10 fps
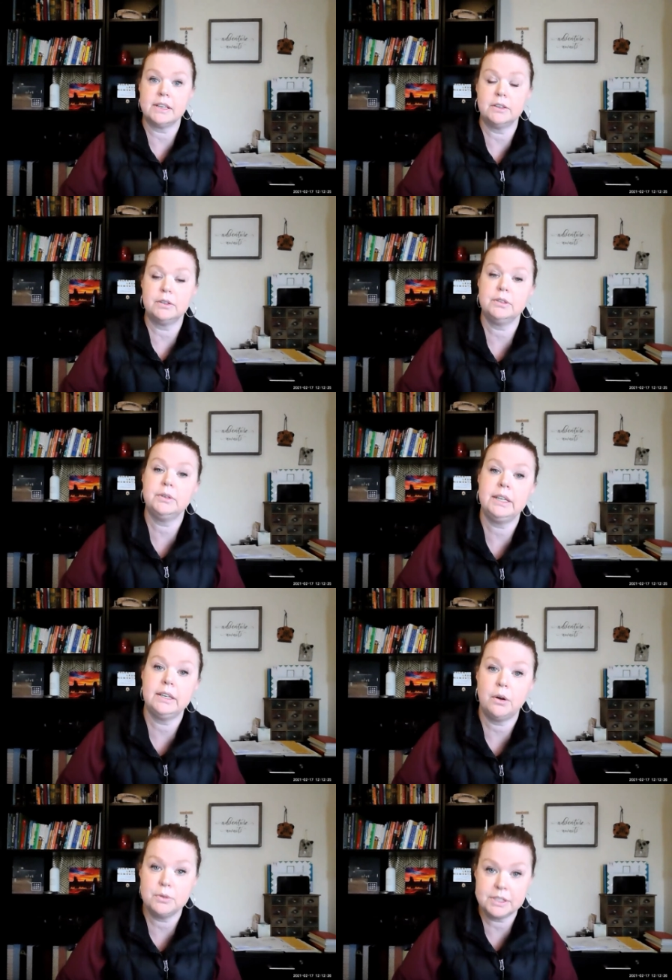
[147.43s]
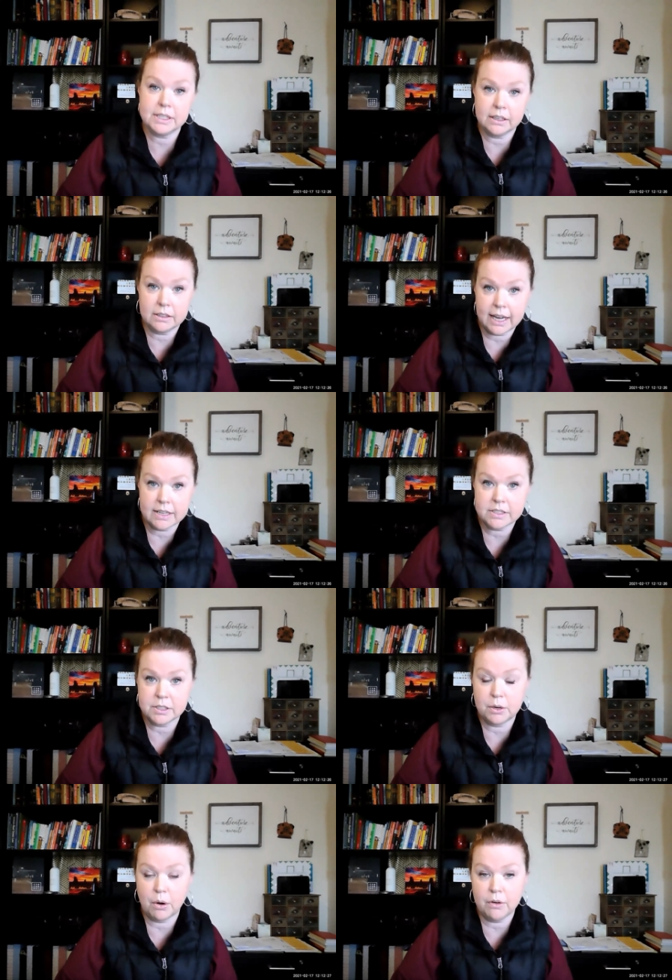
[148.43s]
including hosting a class
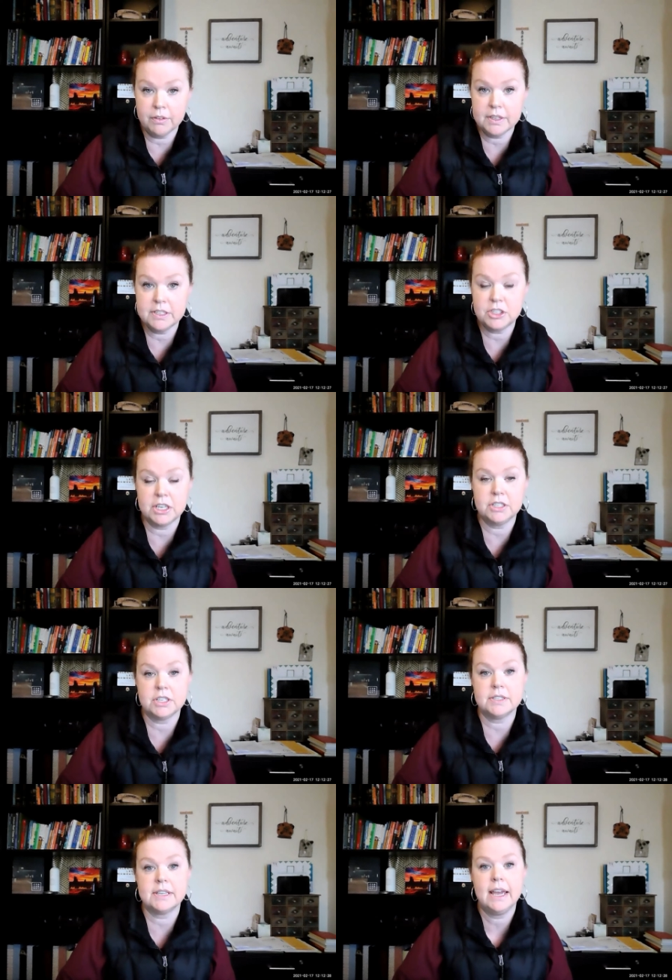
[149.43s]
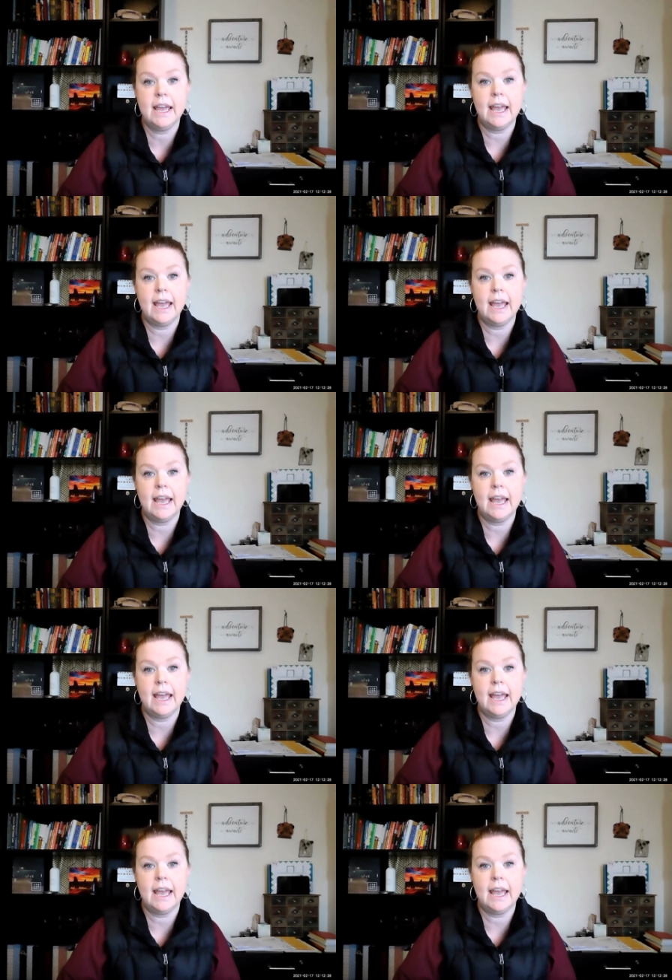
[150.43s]
to go over these changes